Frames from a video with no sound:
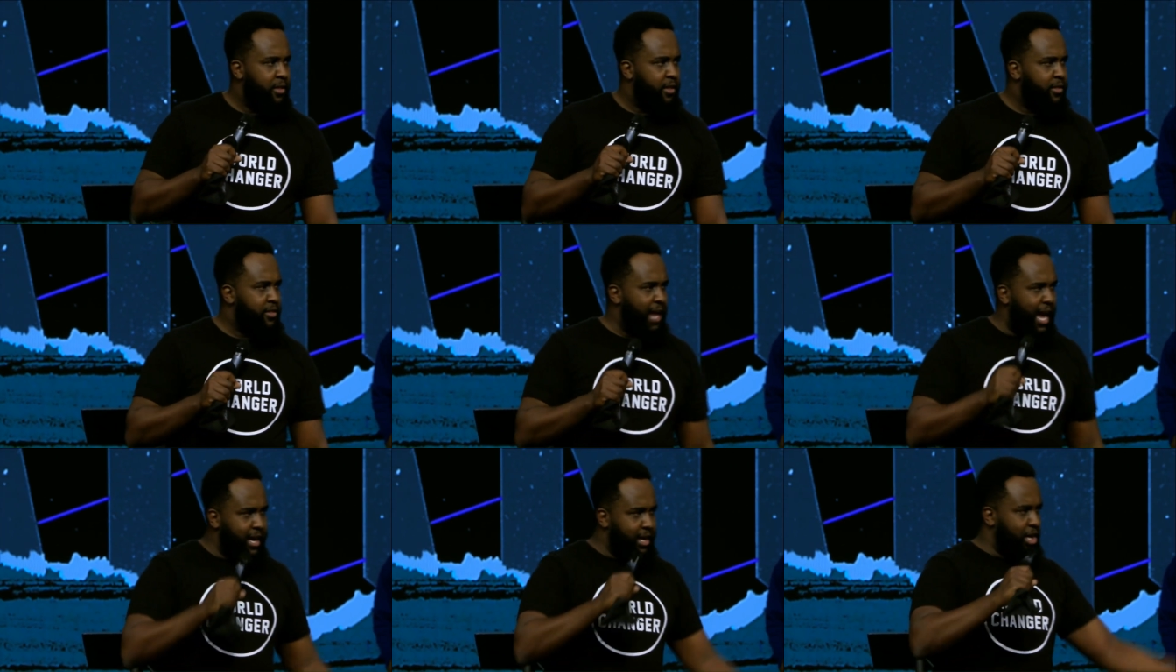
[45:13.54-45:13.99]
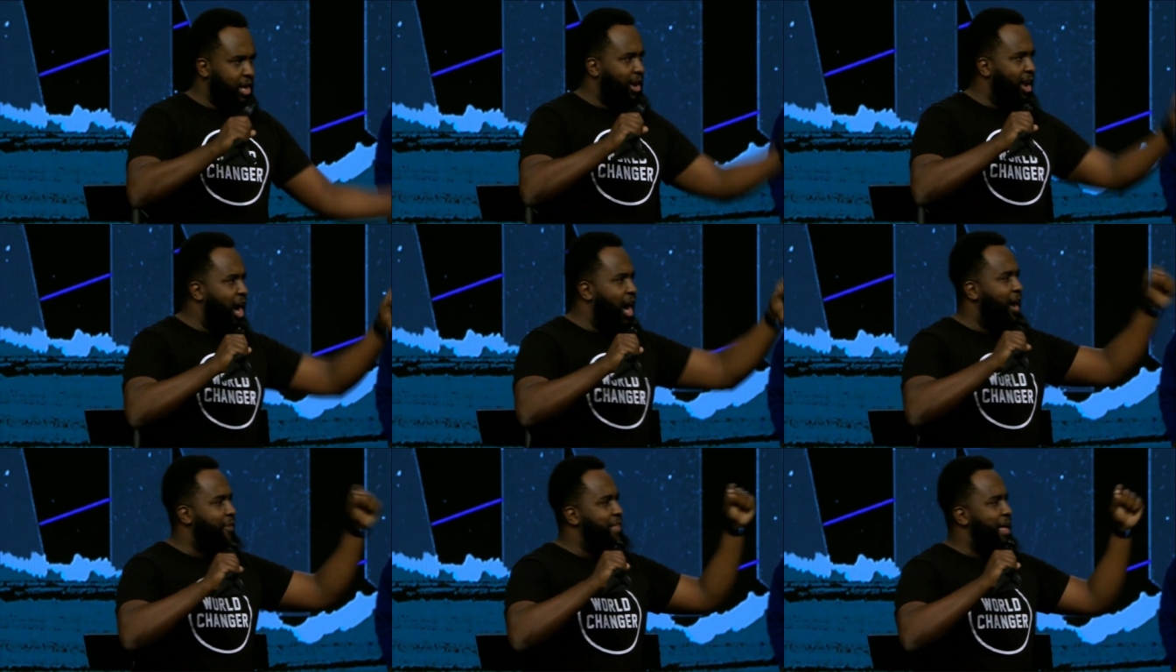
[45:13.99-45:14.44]
Thank you,
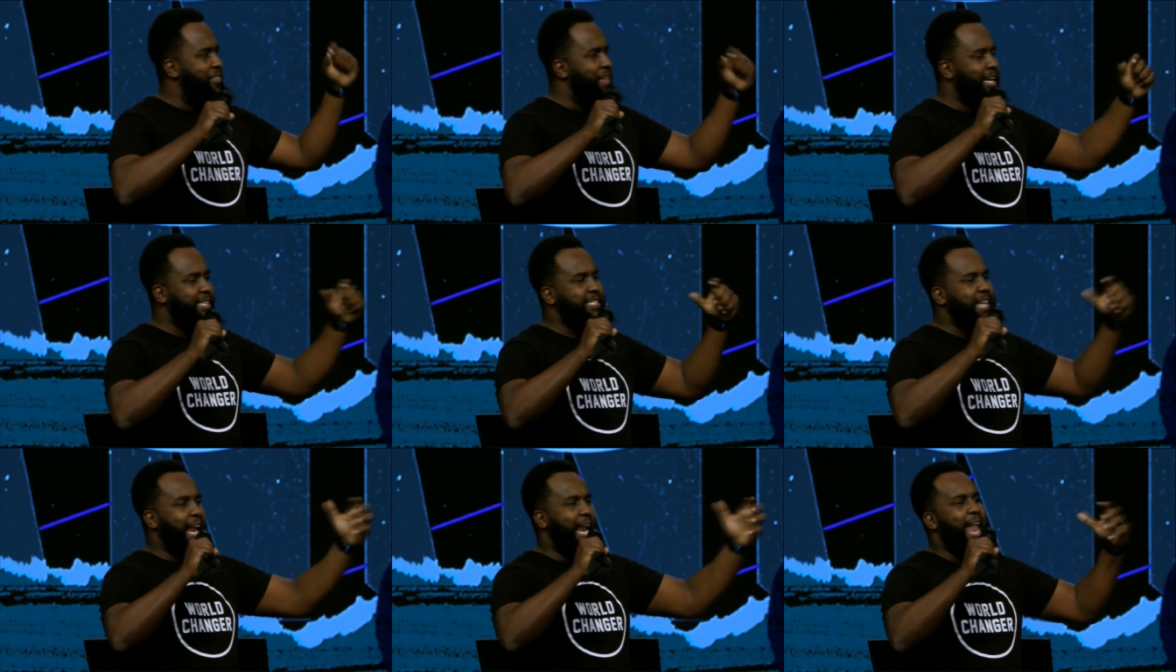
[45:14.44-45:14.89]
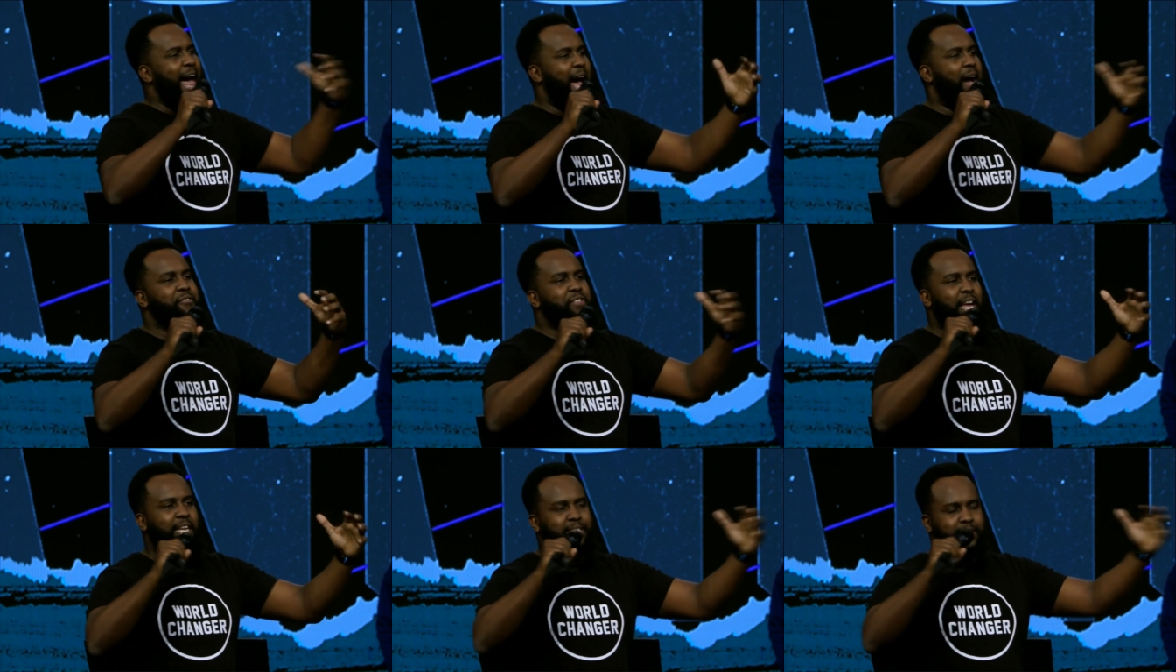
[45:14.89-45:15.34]
Lord, that there is a
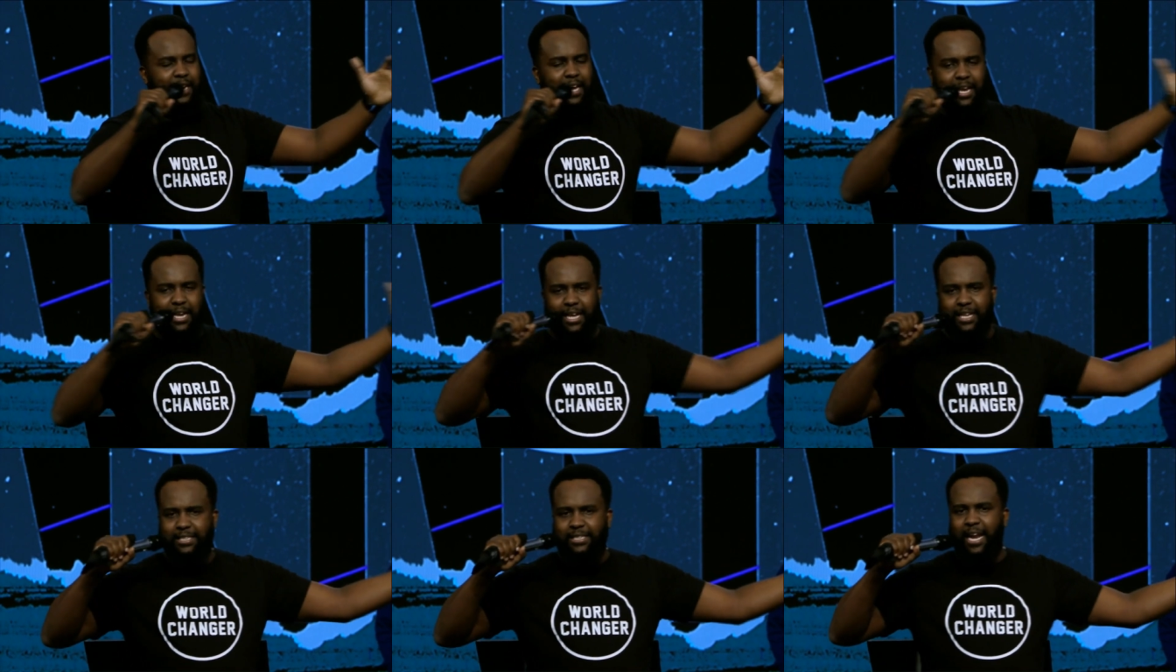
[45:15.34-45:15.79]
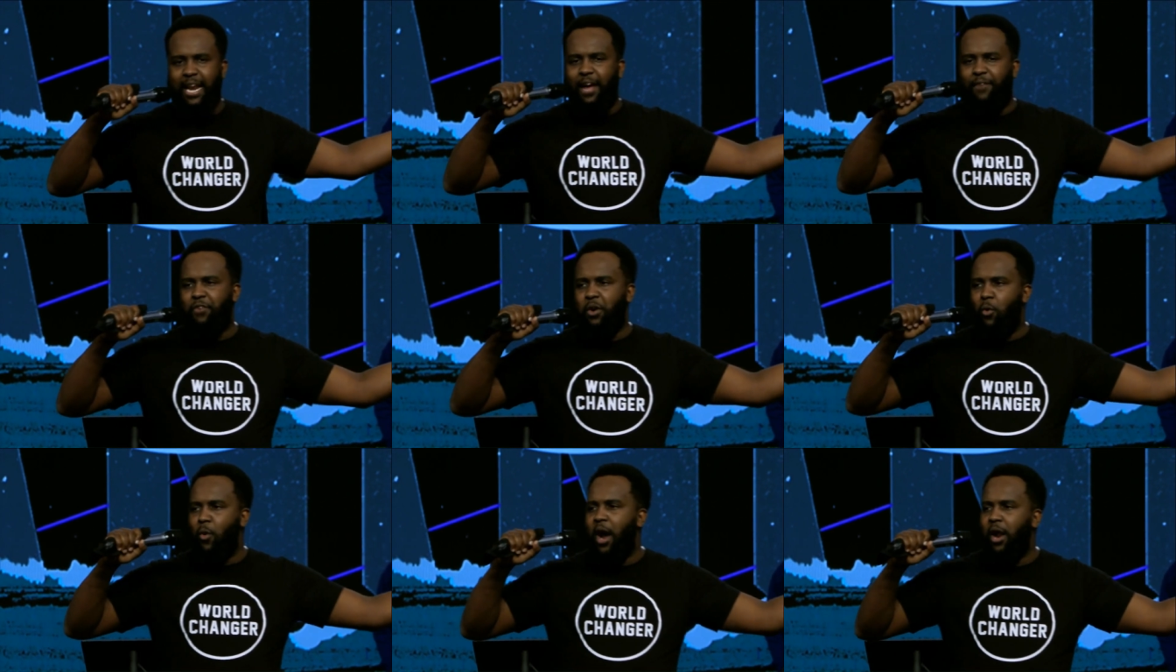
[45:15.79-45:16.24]
love that's in each and
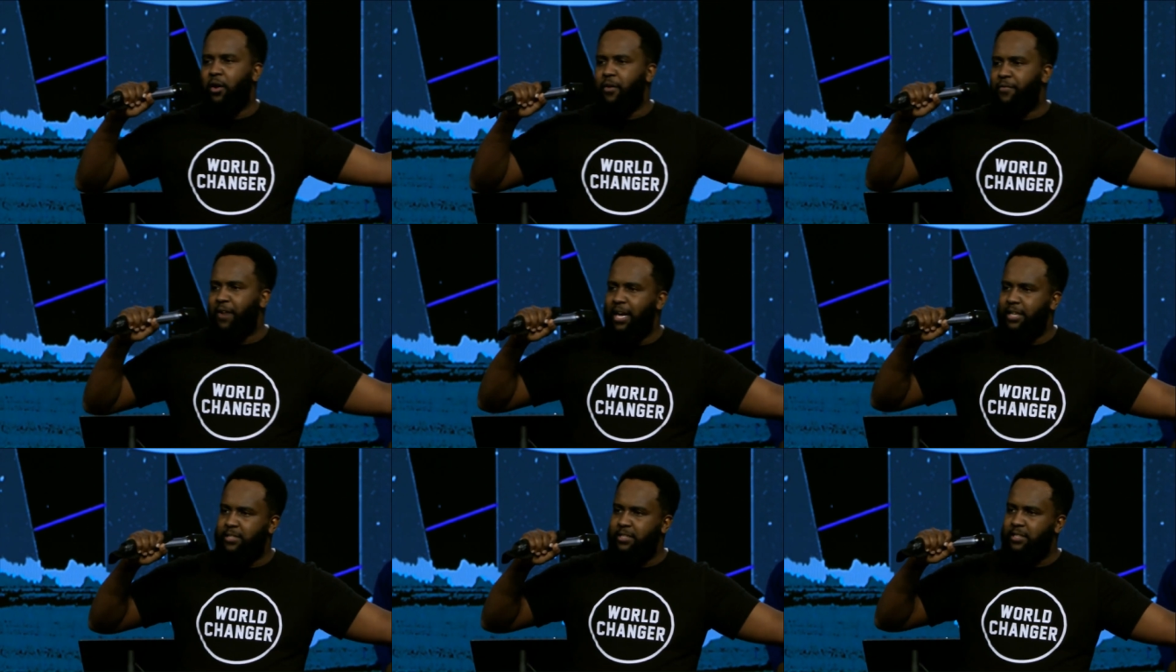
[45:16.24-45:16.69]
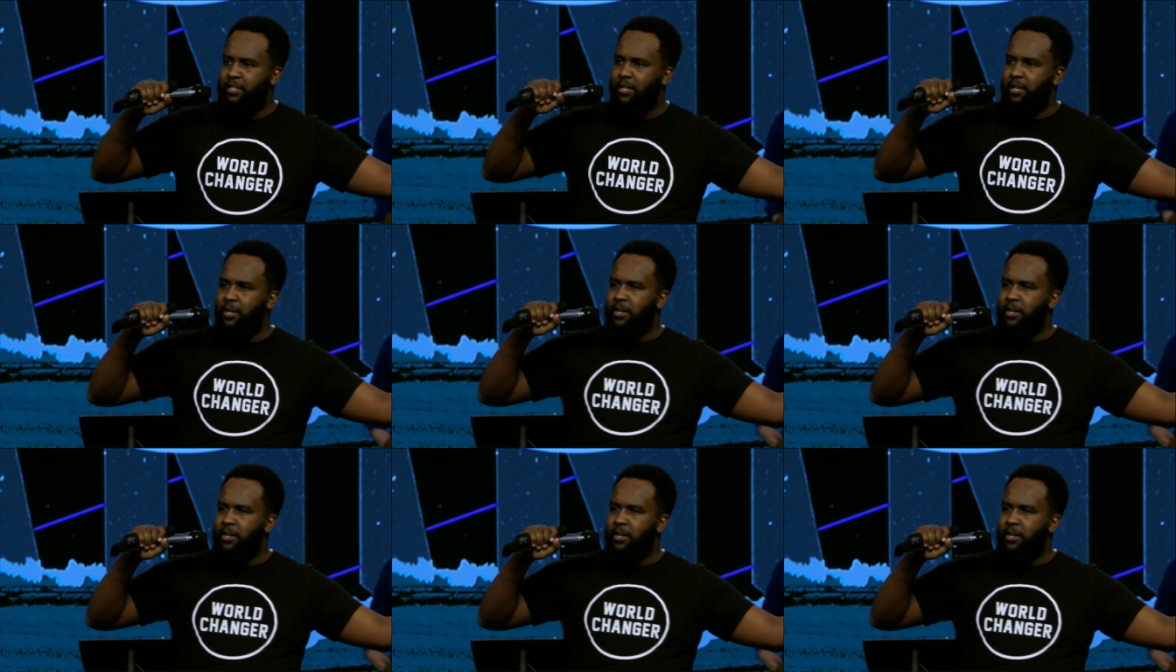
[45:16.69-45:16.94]
every one of us